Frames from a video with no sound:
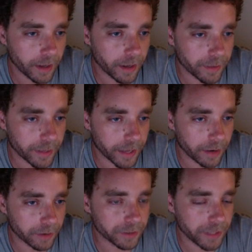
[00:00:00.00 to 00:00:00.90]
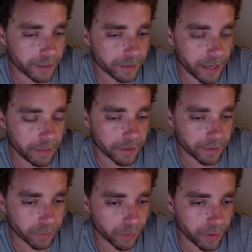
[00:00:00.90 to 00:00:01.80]
The NLDS game in
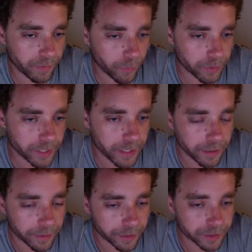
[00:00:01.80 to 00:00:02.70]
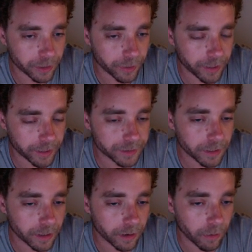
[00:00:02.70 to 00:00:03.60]
2014, they're showing us
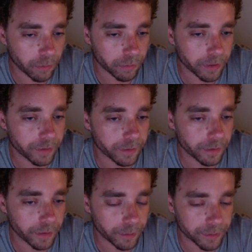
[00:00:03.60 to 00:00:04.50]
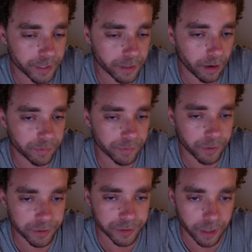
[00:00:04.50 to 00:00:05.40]
a home run that was off of
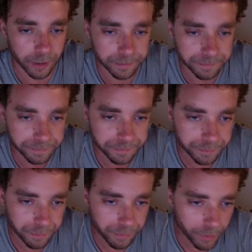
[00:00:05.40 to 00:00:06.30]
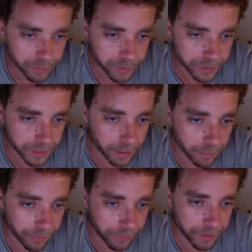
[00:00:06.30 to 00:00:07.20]
Kershaw. Who's this guy?
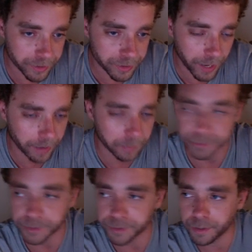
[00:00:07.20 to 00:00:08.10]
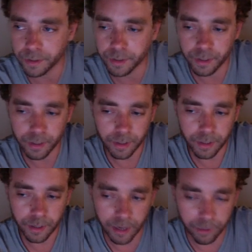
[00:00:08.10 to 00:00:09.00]
Number 32, Adams.
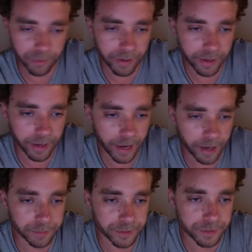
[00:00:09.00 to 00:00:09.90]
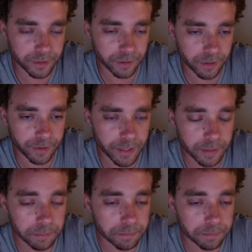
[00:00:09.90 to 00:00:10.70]
And I wonder if that guy Adams is still on the team.